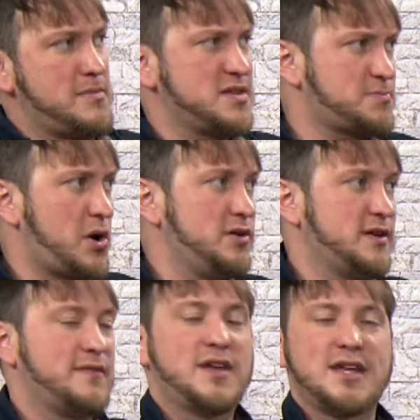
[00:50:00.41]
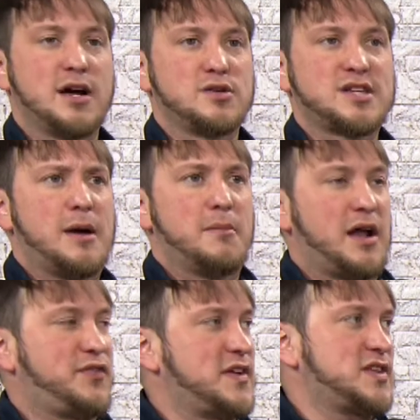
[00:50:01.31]
it's Burton, and then he goes, but I
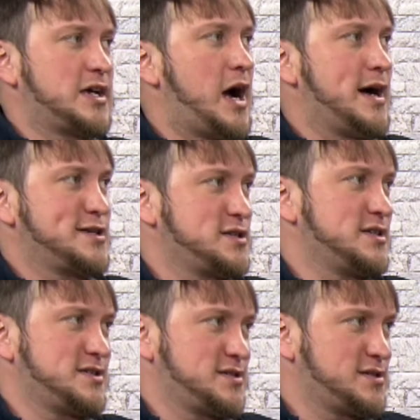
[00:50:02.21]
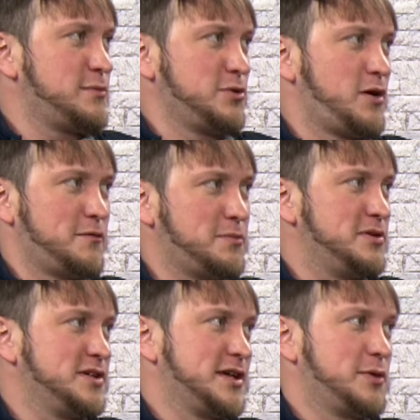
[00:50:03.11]
think the guy is Zebulon
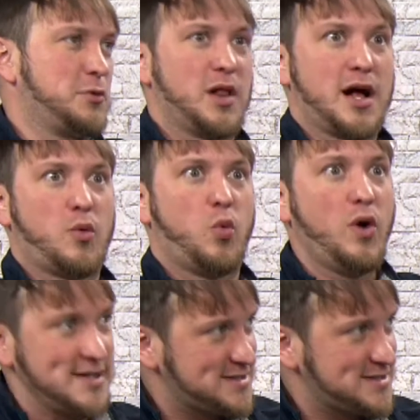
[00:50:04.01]
Vermillion, and we're like, what?